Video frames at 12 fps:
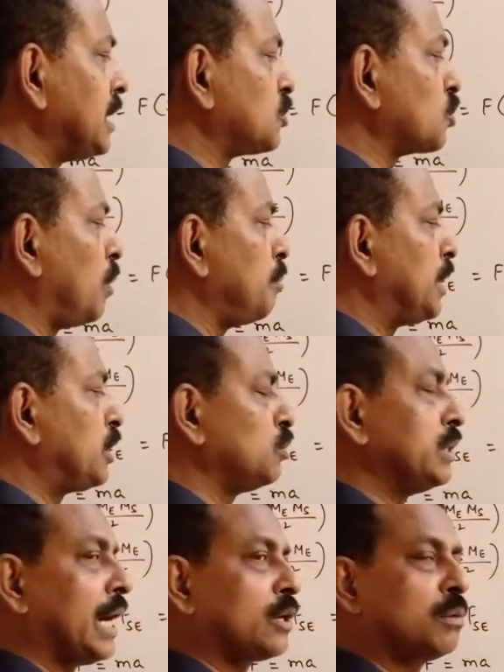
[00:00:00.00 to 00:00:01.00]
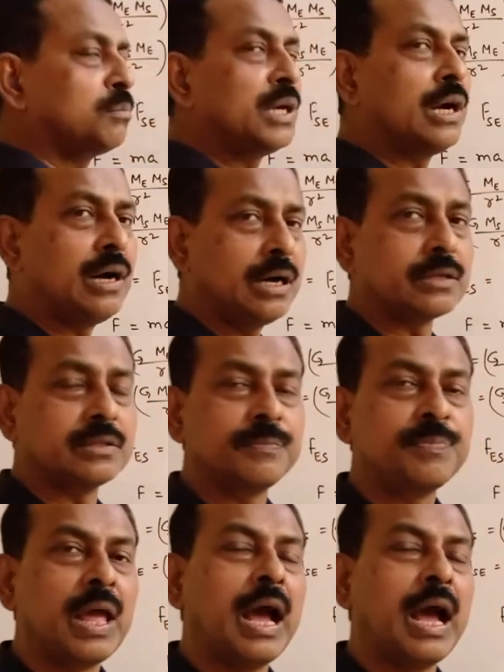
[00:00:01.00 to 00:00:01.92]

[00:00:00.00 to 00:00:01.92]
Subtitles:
as compared to that of the Earth,